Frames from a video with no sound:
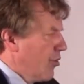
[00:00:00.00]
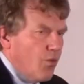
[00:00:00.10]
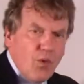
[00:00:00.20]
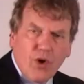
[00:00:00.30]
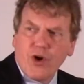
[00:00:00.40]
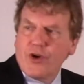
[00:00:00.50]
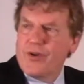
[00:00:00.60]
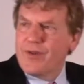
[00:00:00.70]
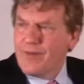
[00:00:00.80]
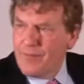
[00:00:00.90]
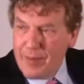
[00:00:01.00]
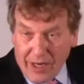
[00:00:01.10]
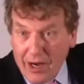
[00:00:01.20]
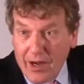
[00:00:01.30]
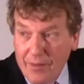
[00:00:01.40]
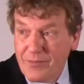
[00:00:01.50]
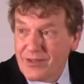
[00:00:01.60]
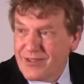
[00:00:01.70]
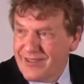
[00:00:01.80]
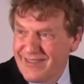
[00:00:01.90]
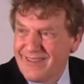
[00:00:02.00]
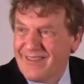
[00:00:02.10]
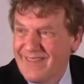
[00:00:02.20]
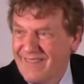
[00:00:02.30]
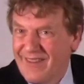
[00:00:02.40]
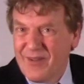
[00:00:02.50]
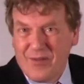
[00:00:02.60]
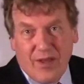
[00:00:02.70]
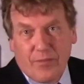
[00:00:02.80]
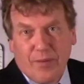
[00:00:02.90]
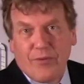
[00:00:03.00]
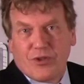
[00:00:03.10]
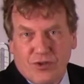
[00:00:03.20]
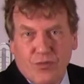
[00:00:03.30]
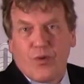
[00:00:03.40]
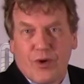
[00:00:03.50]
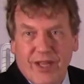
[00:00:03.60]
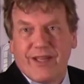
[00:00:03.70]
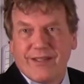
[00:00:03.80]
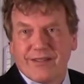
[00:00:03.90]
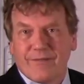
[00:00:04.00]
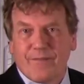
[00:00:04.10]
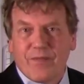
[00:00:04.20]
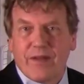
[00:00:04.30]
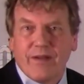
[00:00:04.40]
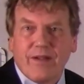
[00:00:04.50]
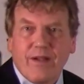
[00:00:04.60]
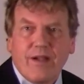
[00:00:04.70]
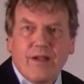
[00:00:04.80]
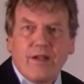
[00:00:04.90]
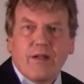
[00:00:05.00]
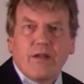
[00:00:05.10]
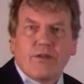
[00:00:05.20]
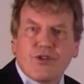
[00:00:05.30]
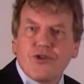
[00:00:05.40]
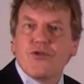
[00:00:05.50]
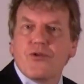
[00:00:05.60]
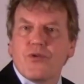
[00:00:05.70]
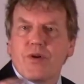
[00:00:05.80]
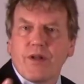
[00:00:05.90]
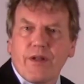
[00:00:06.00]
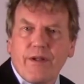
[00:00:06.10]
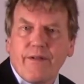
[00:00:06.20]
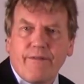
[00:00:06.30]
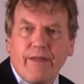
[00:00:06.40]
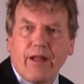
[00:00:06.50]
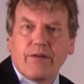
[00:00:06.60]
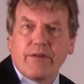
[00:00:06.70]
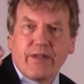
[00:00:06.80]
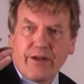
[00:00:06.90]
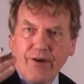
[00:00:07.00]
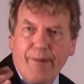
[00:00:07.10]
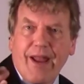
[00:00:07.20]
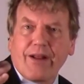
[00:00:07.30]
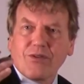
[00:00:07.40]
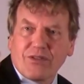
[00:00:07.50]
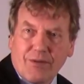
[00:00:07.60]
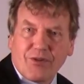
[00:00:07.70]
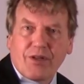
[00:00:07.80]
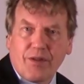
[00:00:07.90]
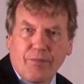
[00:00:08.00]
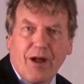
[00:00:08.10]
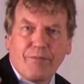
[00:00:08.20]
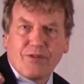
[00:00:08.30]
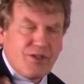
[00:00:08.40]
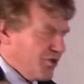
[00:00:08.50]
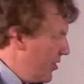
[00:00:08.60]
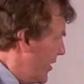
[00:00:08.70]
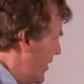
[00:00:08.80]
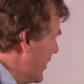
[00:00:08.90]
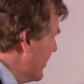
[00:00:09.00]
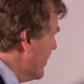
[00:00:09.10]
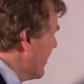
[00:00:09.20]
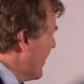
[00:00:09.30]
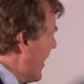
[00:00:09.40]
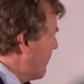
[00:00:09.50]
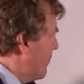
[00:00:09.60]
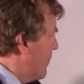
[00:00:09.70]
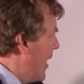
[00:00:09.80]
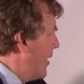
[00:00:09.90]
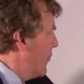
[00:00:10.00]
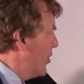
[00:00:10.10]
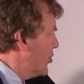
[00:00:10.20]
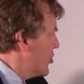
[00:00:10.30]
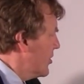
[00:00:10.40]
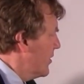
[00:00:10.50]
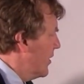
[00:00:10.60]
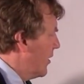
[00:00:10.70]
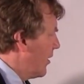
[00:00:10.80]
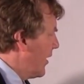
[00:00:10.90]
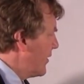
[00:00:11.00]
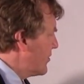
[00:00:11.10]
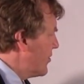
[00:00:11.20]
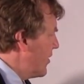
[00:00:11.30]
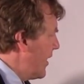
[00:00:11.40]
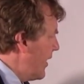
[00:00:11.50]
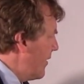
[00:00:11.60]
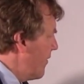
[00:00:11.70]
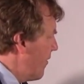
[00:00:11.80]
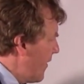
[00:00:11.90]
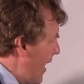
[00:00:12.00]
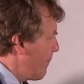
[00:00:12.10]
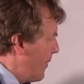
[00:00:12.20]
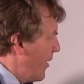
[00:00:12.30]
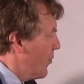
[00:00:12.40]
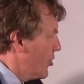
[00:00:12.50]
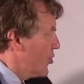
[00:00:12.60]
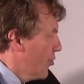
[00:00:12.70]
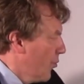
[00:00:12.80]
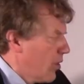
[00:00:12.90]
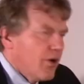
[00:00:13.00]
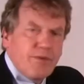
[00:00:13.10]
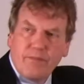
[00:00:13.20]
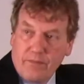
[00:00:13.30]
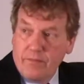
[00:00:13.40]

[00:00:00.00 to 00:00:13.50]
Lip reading: the word becomes, that by which the word is, to that the grammatical subject of the proposition, the id, that by which links to the that by which the word